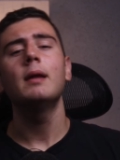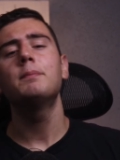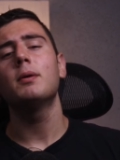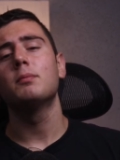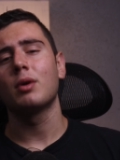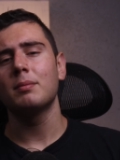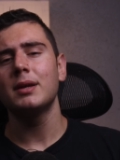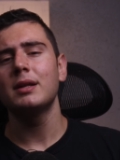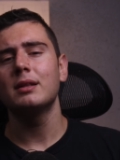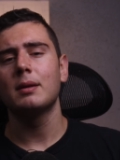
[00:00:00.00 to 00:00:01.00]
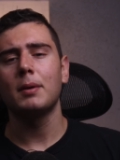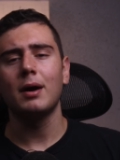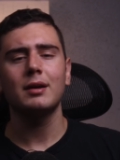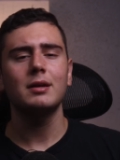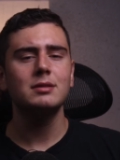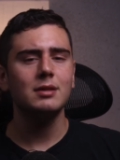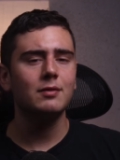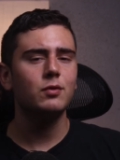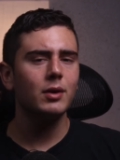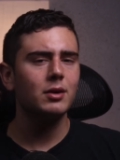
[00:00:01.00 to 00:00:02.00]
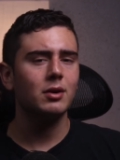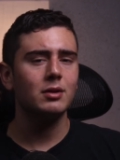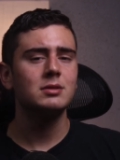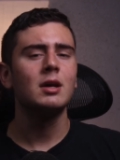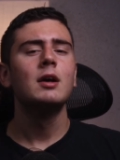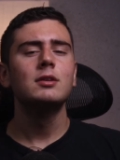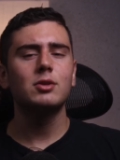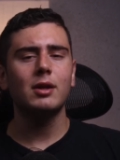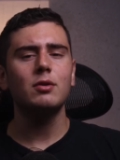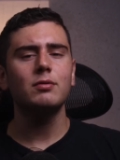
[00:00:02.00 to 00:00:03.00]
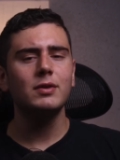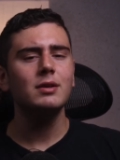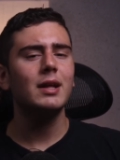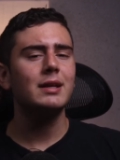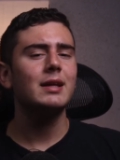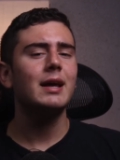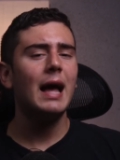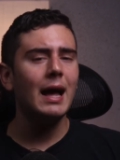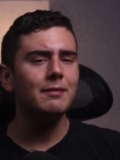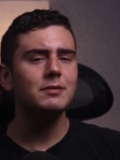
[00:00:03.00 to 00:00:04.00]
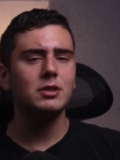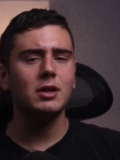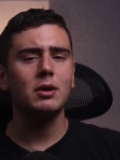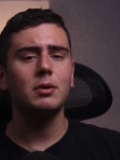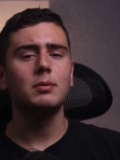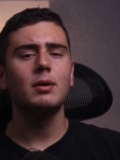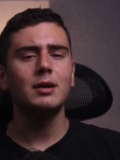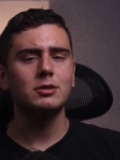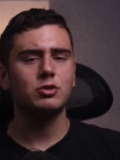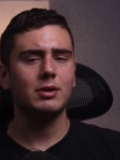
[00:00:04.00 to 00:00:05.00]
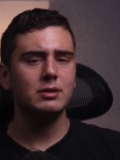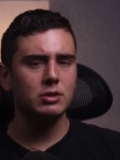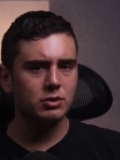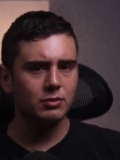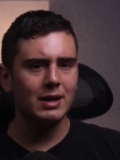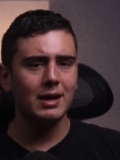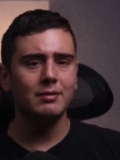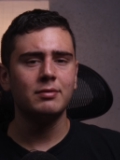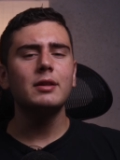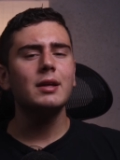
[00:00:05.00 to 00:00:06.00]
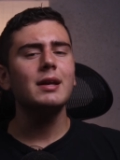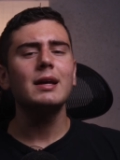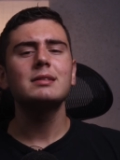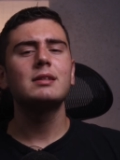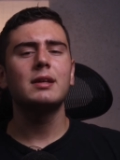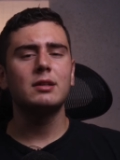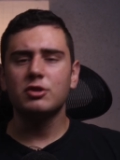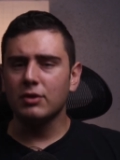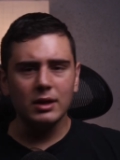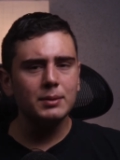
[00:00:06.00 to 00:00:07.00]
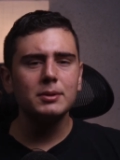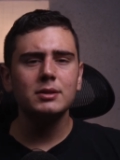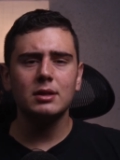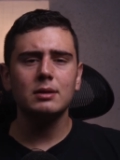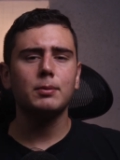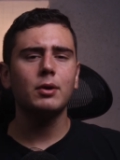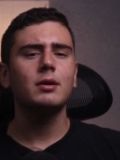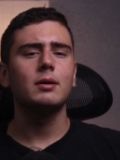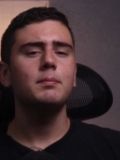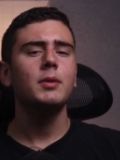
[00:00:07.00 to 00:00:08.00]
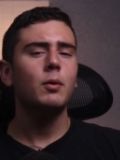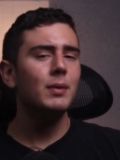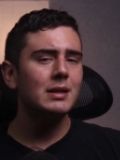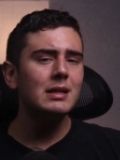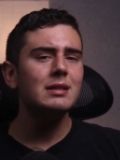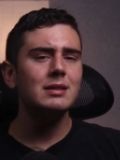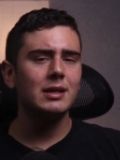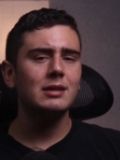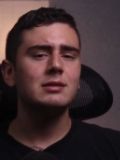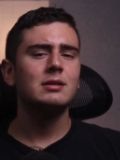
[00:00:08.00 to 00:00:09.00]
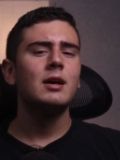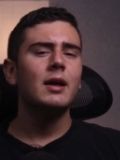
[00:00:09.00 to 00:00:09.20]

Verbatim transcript: and put more money in the pockets of workers so they don't feel like they have to go on strike to survive. They then ask the incredible Doug Burgum what he thinks